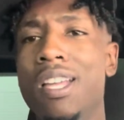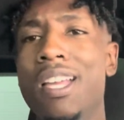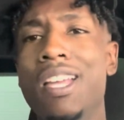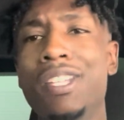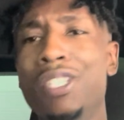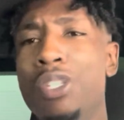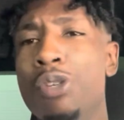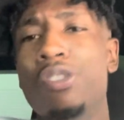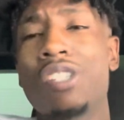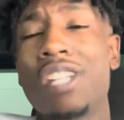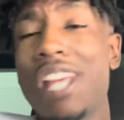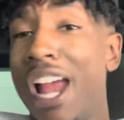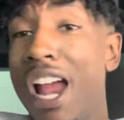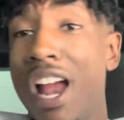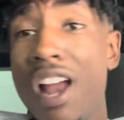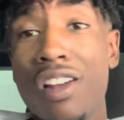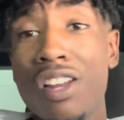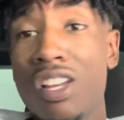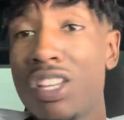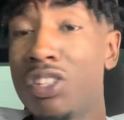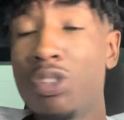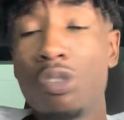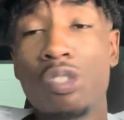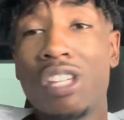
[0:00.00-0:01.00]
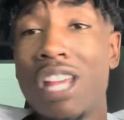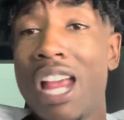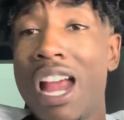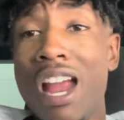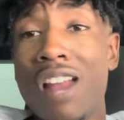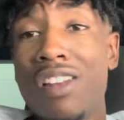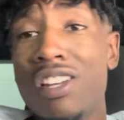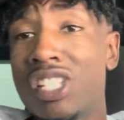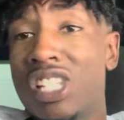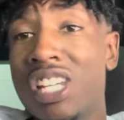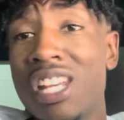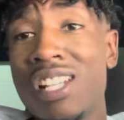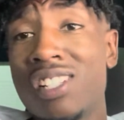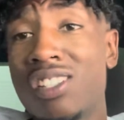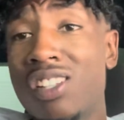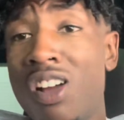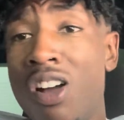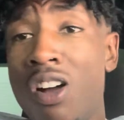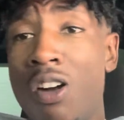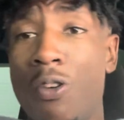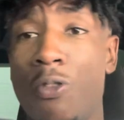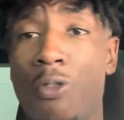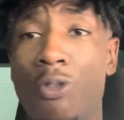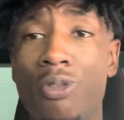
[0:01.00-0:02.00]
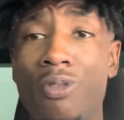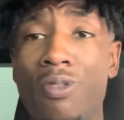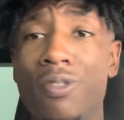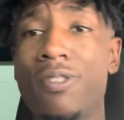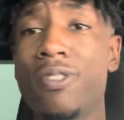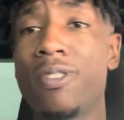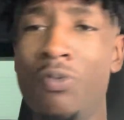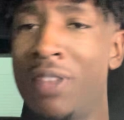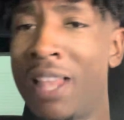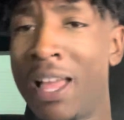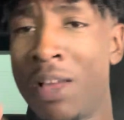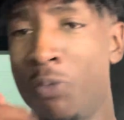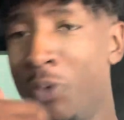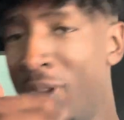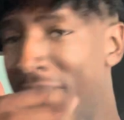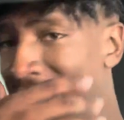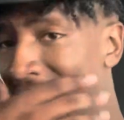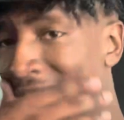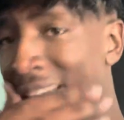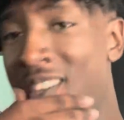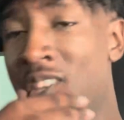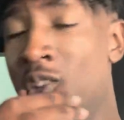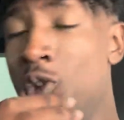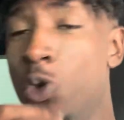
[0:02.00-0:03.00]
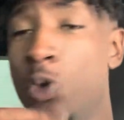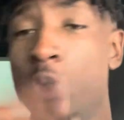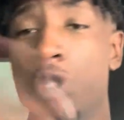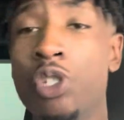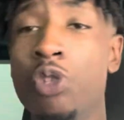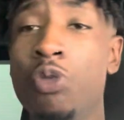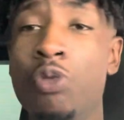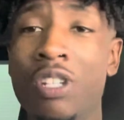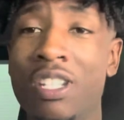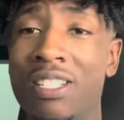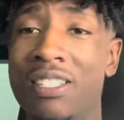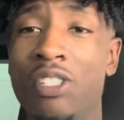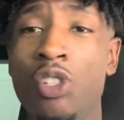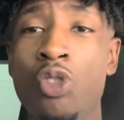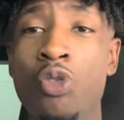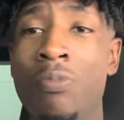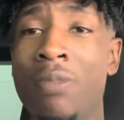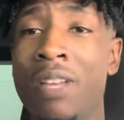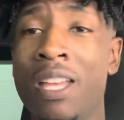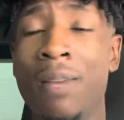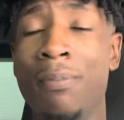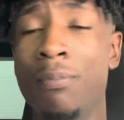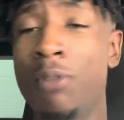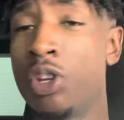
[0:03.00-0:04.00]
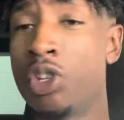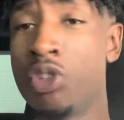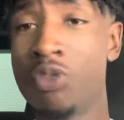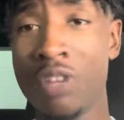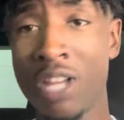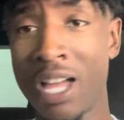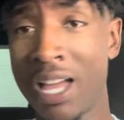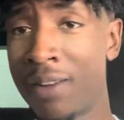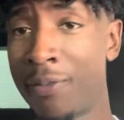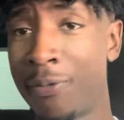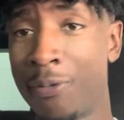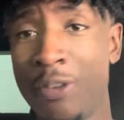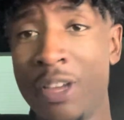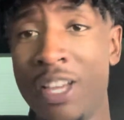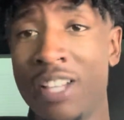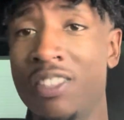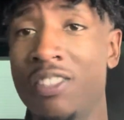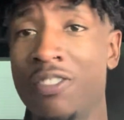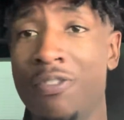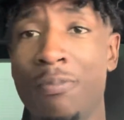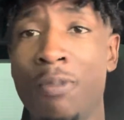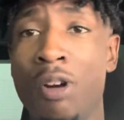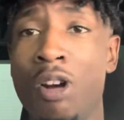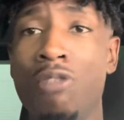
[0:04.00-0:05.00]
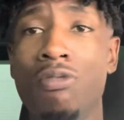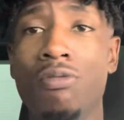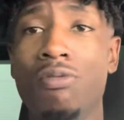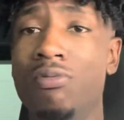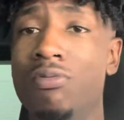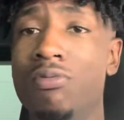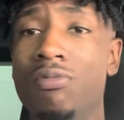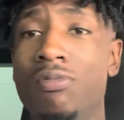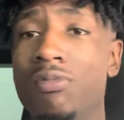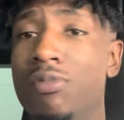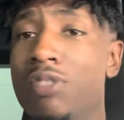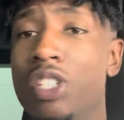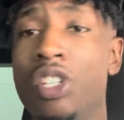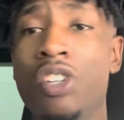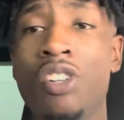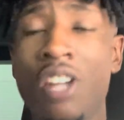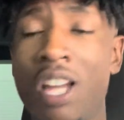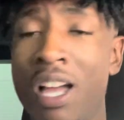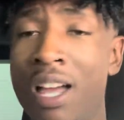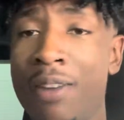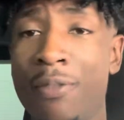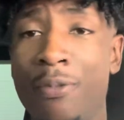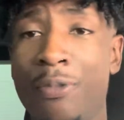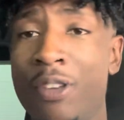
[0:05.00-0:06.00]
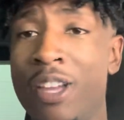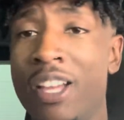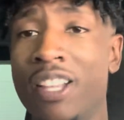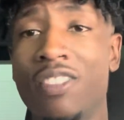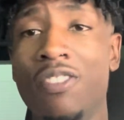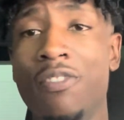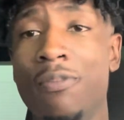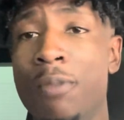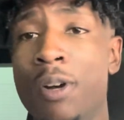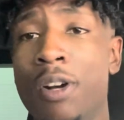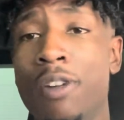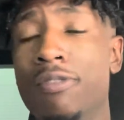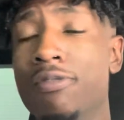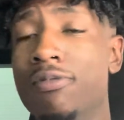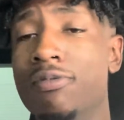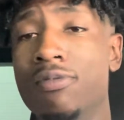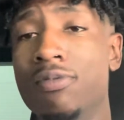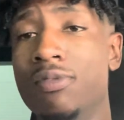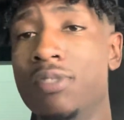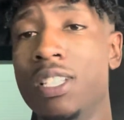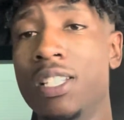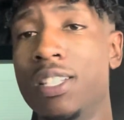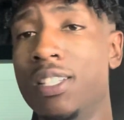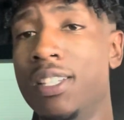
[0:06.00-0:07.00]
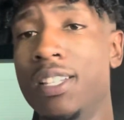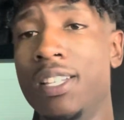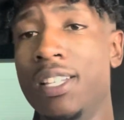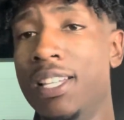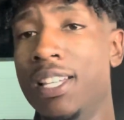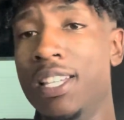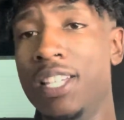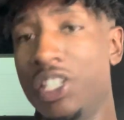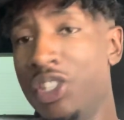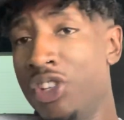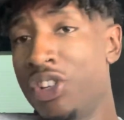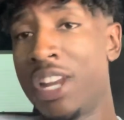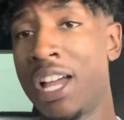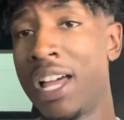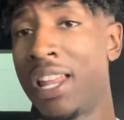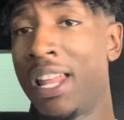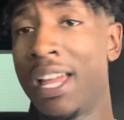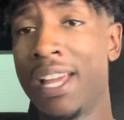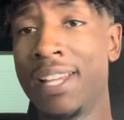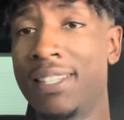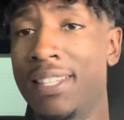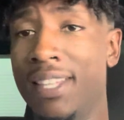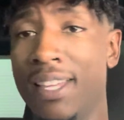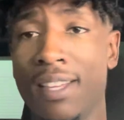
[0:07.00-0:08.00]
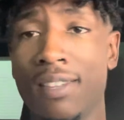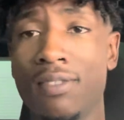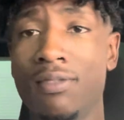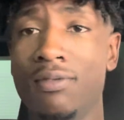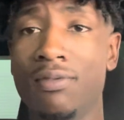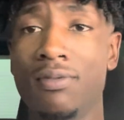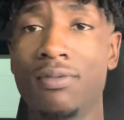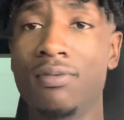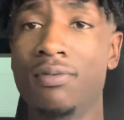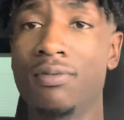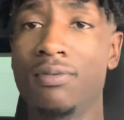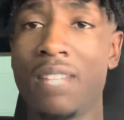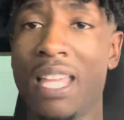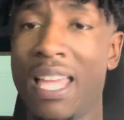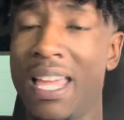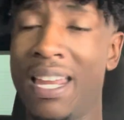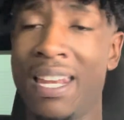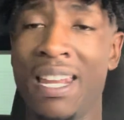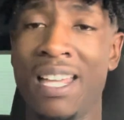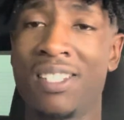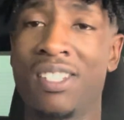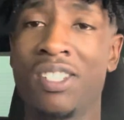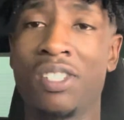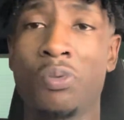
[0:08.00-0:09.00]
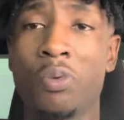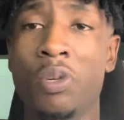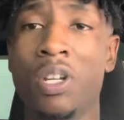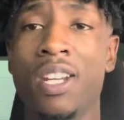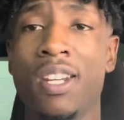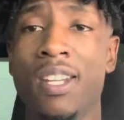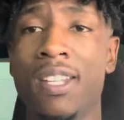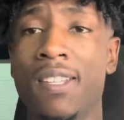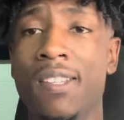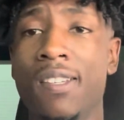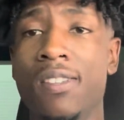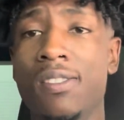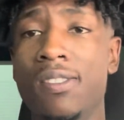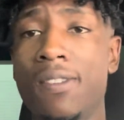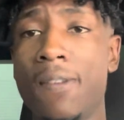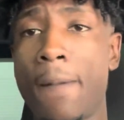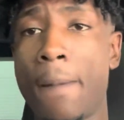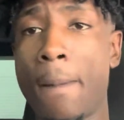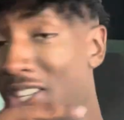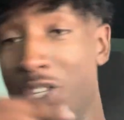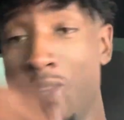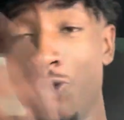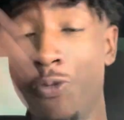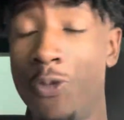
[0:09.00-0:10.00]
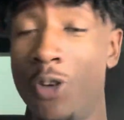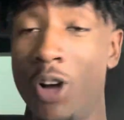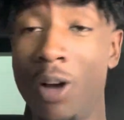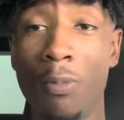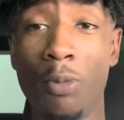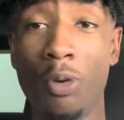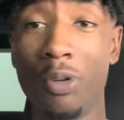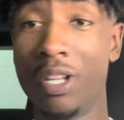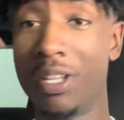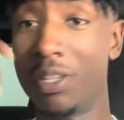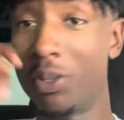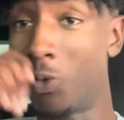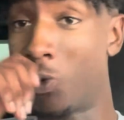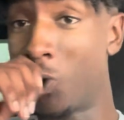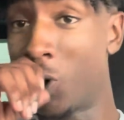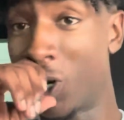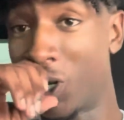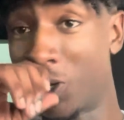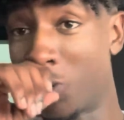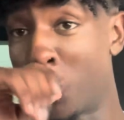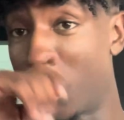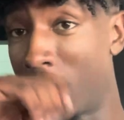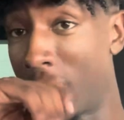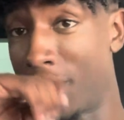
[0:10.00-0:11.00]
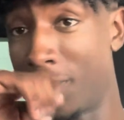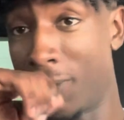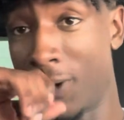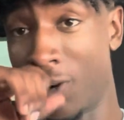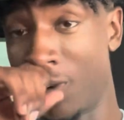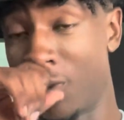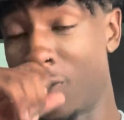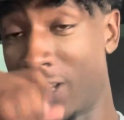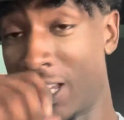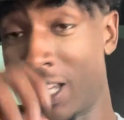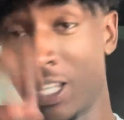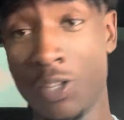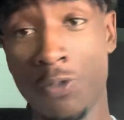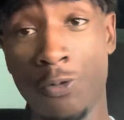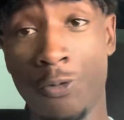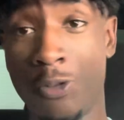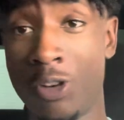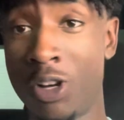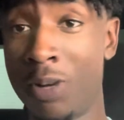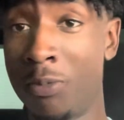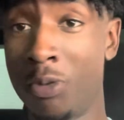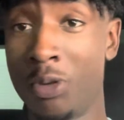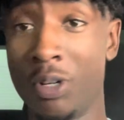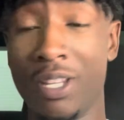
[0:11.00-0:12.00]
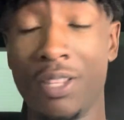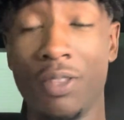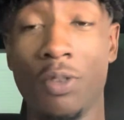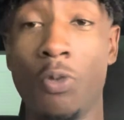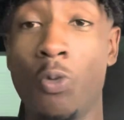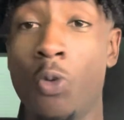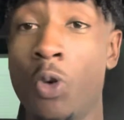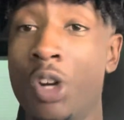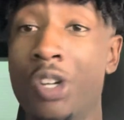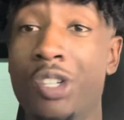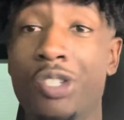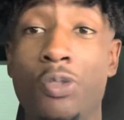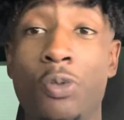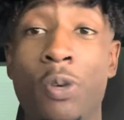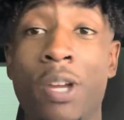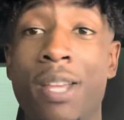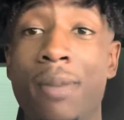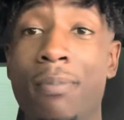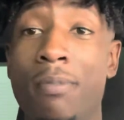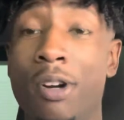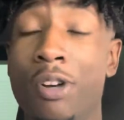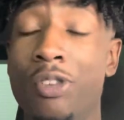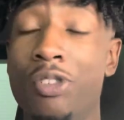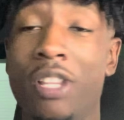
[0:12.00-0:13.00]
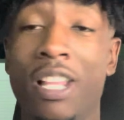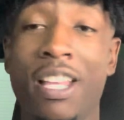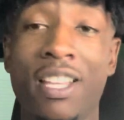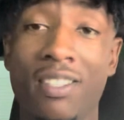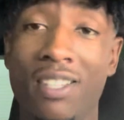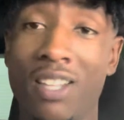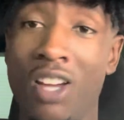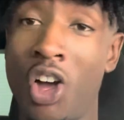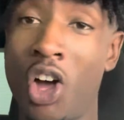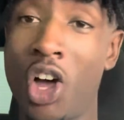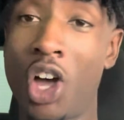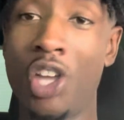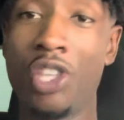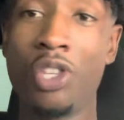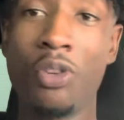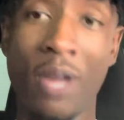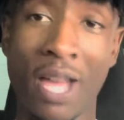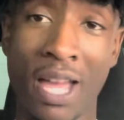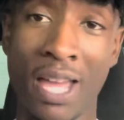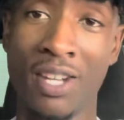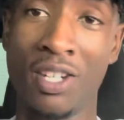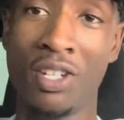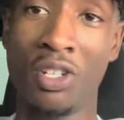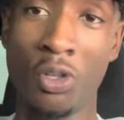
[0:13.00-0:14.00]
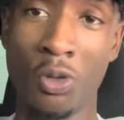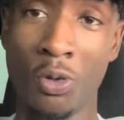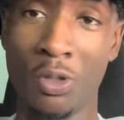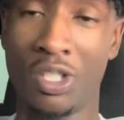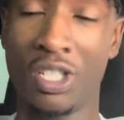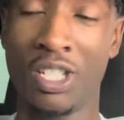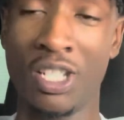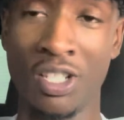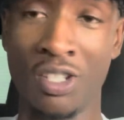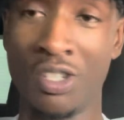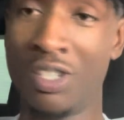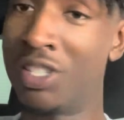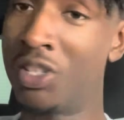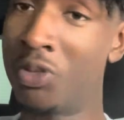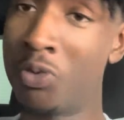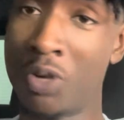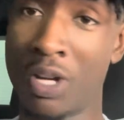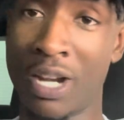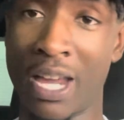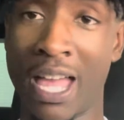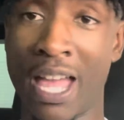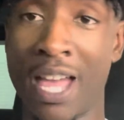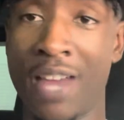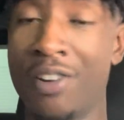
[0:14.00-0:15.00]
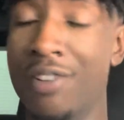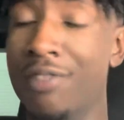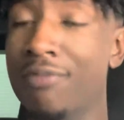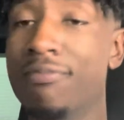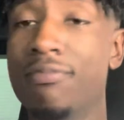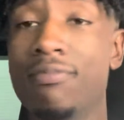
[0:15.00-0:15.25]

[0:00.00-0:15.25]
You scared the chicks off. Like, we can't use you in a two-man, bro. You're non-effective, bro. You're non-effective, bro. You're not like that. And that's just what it is. You fumbled in the worst way, bro. Like, you fumbled in the worst way, bro. Like, all you had to do was chill and you would have had her.